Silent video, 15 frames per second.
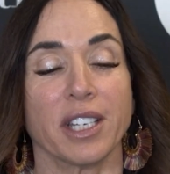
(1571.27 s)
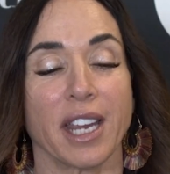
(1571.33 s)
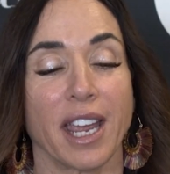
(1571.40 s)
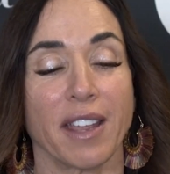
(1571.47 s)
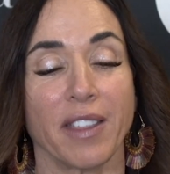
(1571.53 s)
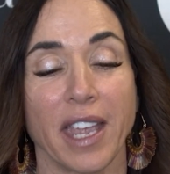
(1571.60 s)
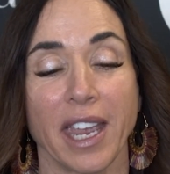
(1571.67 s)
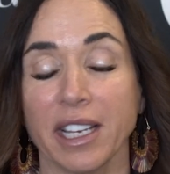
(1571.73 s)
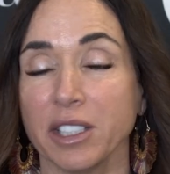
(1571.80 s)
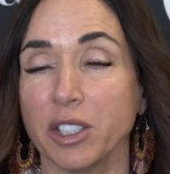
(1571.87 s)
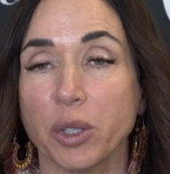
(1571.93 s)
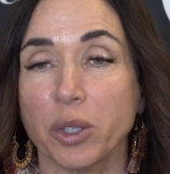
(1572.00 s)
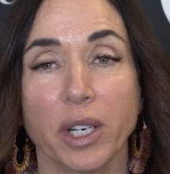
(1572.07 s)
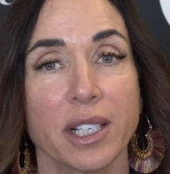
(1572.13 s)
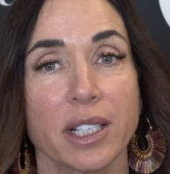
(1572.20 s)
And the
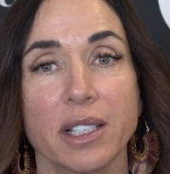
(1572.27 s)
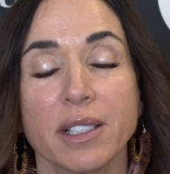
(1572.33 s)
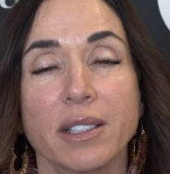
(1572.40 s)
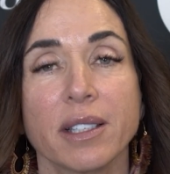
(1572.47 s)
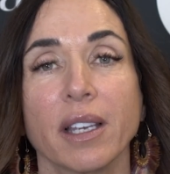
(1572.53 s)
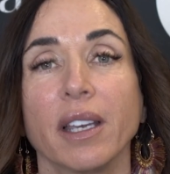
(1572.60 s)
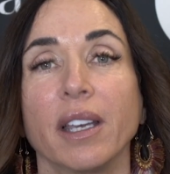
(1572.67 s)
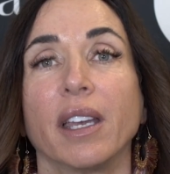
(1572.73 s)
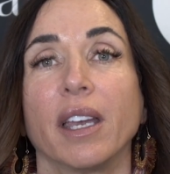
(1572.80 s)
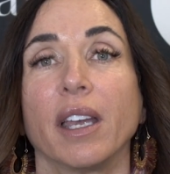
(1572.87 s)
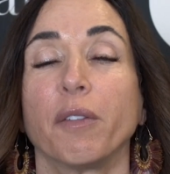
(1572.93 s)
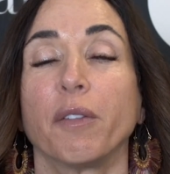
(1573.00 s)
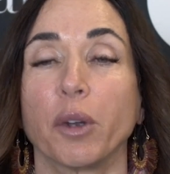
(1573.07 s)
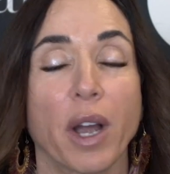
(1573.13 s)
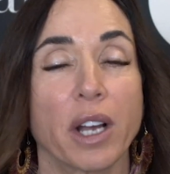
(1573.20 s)
answer is
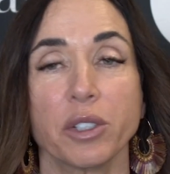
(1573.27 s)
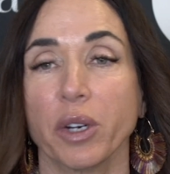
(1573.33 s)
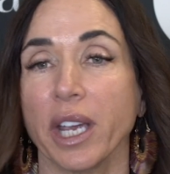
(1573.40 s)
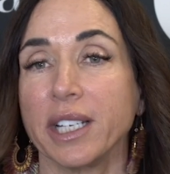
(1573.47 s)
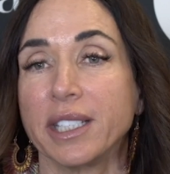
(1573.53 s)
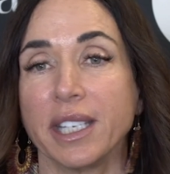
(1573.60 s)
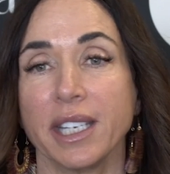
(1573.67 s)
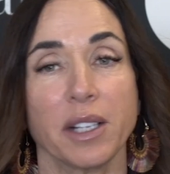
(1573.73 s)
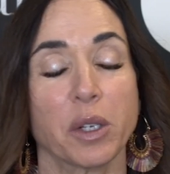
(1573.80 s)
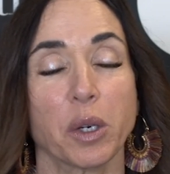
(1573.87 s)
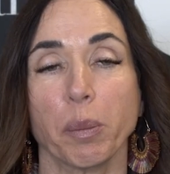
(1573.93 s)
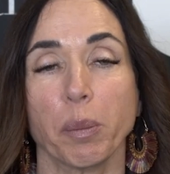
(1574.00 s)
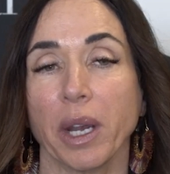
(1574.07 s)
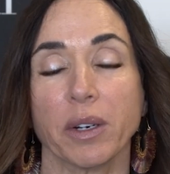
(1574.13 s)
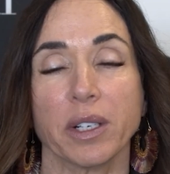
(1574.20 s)
if they're under 18,
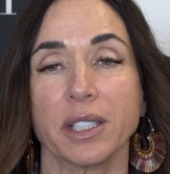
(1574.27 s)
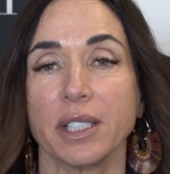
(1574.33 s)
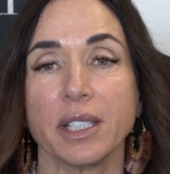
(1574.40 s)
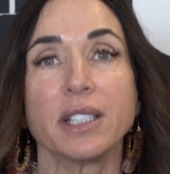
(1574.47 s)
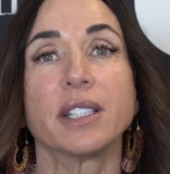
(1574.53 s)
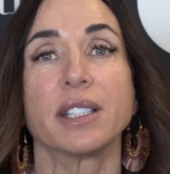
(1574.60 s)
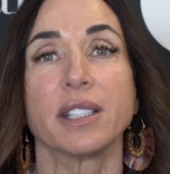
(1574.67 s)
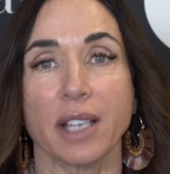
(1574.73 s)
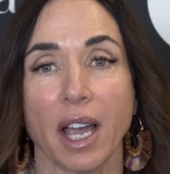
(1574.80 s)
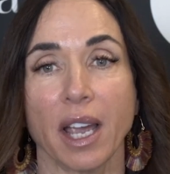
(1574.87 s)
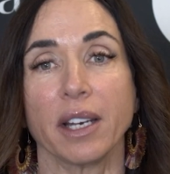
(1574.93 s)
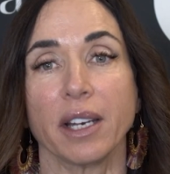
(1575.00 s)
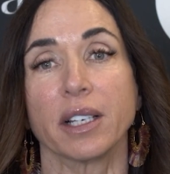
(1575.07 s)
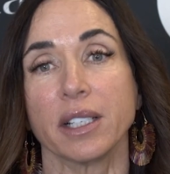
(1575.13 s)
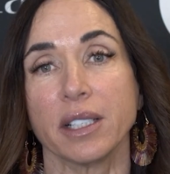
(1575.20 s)
their parents need to
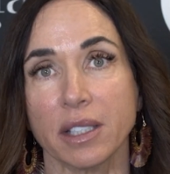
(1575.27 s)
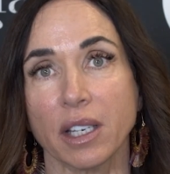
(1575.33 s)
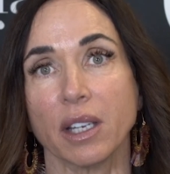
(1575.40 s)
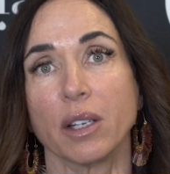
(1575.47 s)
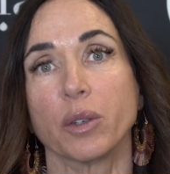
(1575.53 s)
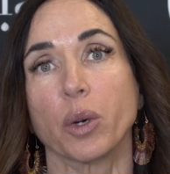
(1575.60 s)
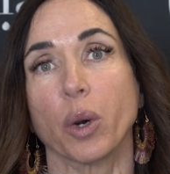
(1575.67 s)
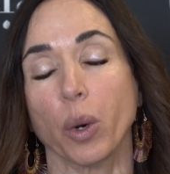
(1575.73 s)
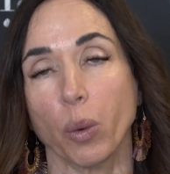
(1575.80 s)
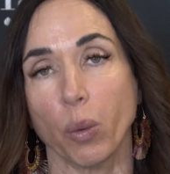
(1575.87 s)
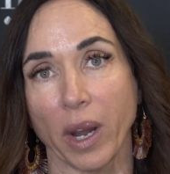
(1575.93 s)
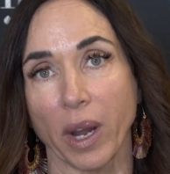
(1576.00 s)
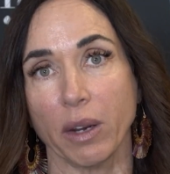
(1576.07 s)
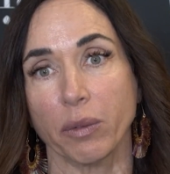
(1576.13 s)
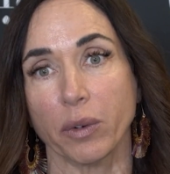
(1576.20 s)
sign a consent or a
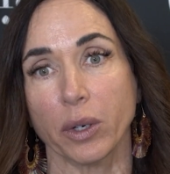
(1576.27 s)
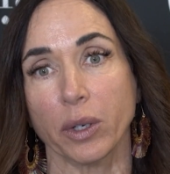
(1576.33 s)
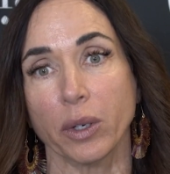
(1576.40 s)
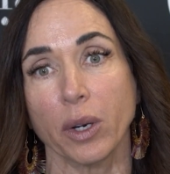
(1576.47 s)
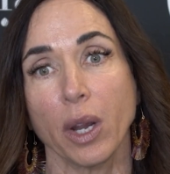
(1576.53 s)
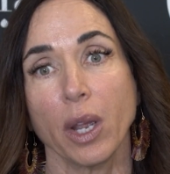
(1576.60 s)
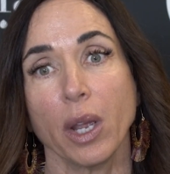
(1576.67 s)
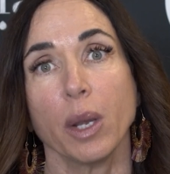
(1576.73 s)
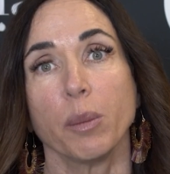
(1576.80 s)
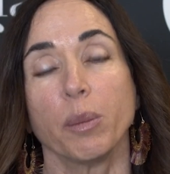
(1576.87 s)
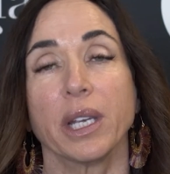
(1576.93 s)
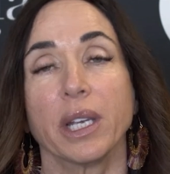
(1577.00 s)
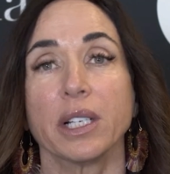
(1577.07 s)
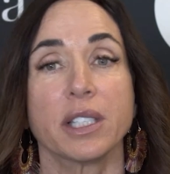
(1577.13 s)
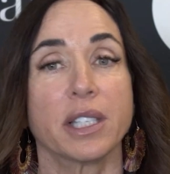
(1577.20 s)
waiver
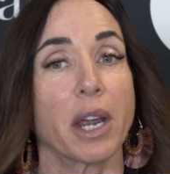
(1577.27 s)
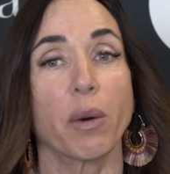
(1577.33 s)
because there